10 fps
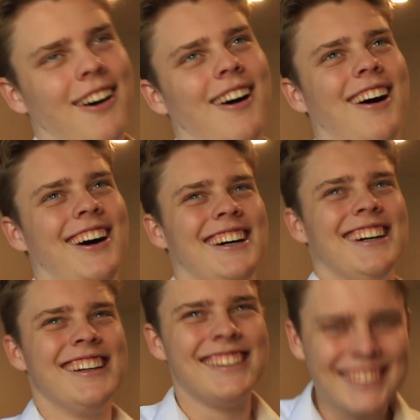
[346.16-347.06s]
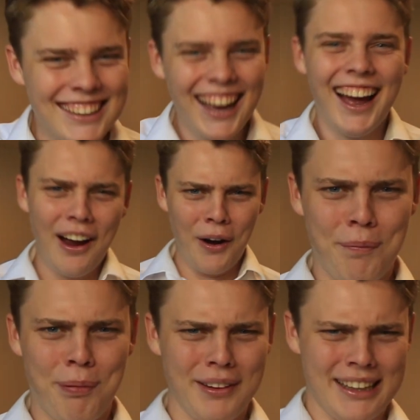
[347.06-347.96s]
Oh,
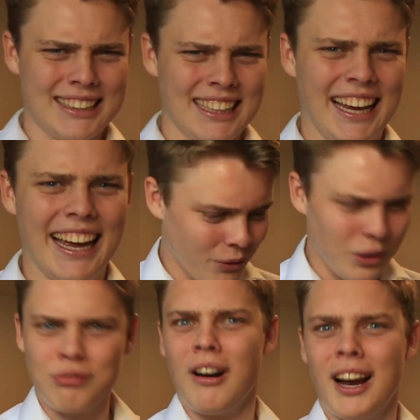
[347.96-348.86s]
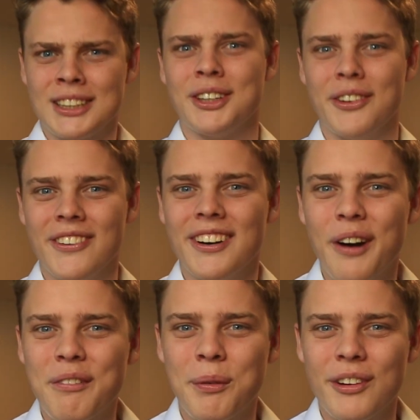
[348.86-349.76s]
who put this in here? What a rascal,
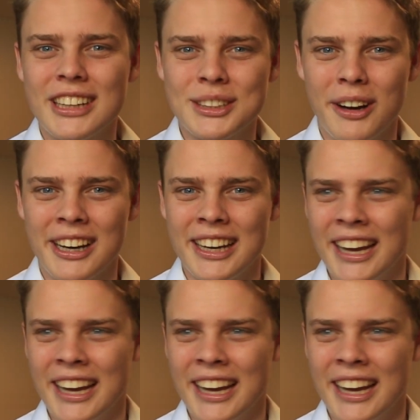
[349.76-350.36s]
whoever put this one in